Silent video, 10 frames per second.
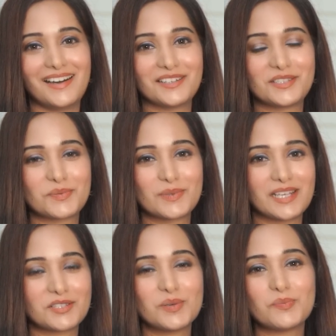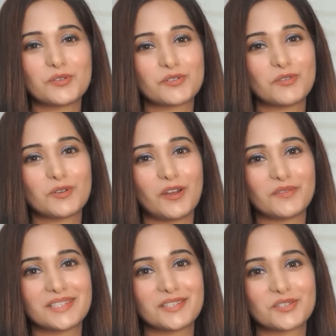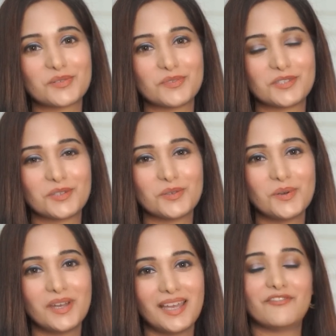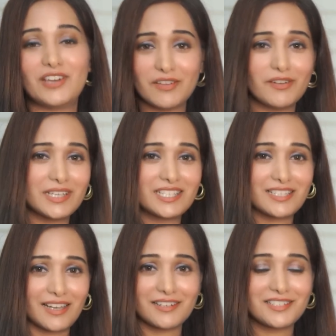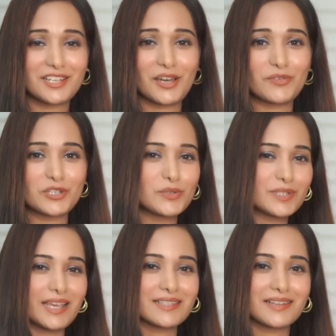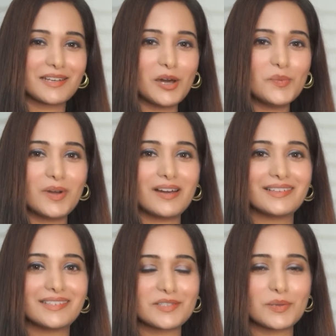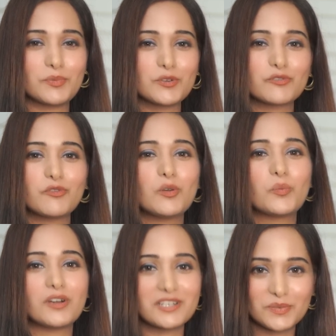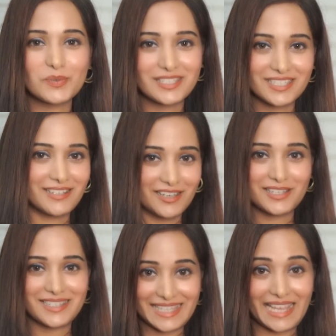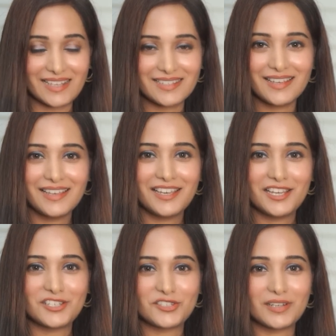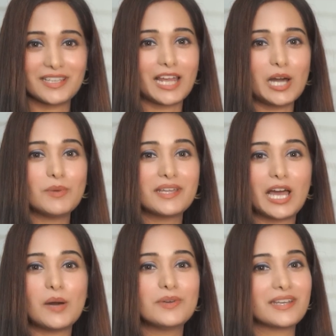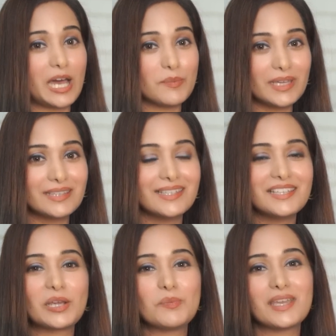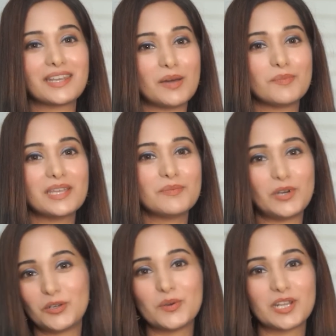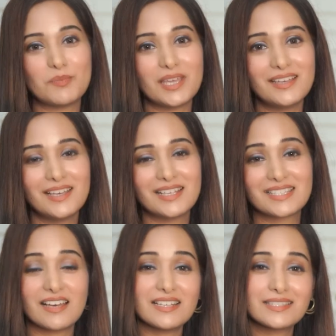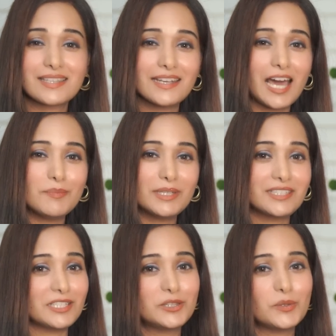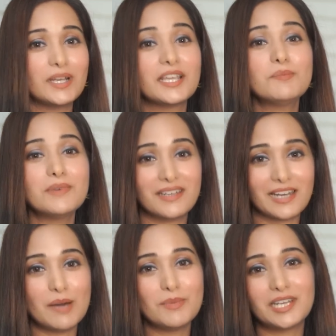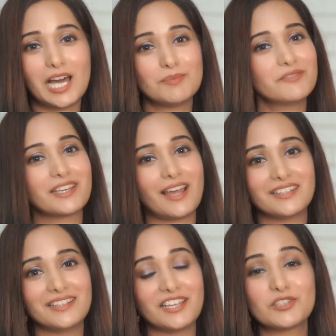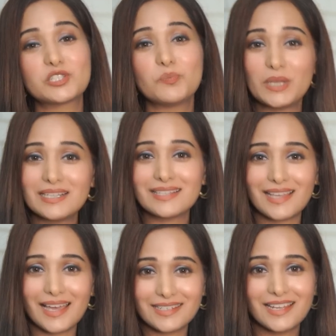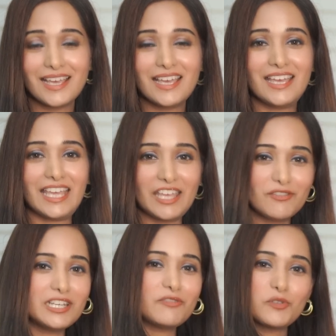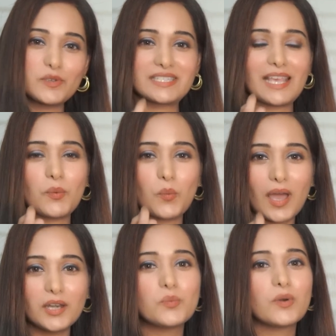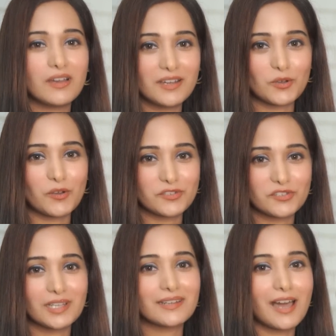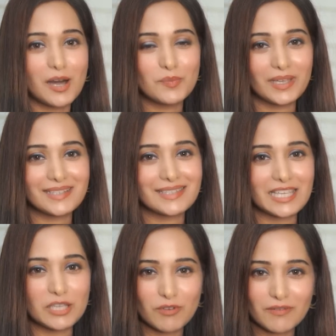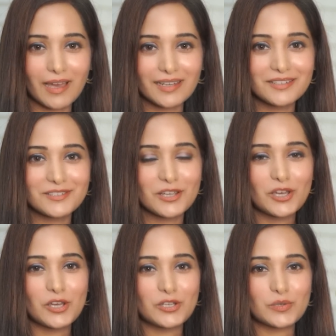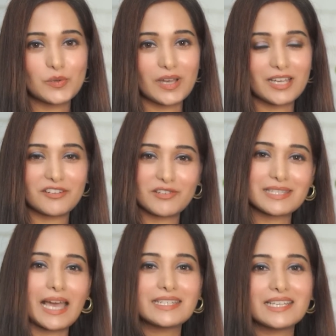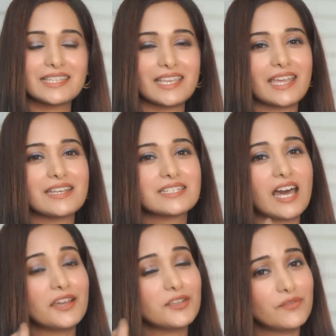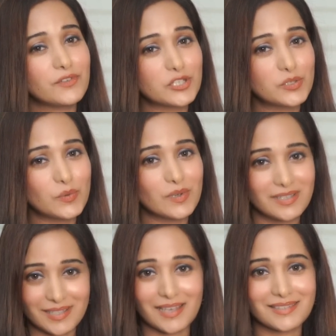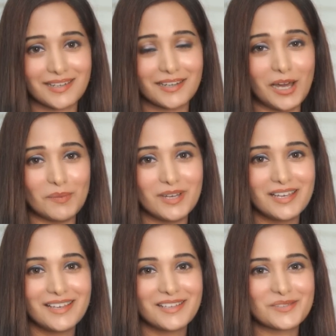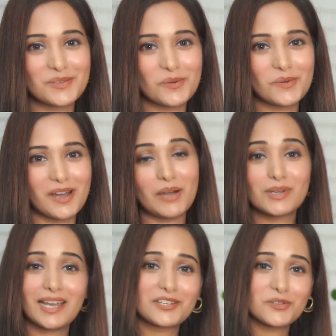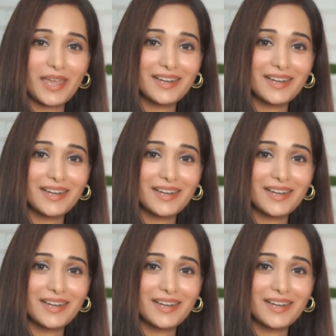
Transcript: Uh, this was such a beautiful conversation with you. Whenever we chant uh, Vishnu Sahasranam, uh, there's a beautiful verse which says, Shri Rama Rama Rameti Rame Rame Manorame Sahasranama Tattulyam Rama Nama Varanane, which means that even if you say one word of Shri Ram, it's equivalent to reciting the entire Vishnu Sahasranam. So uh, I would like to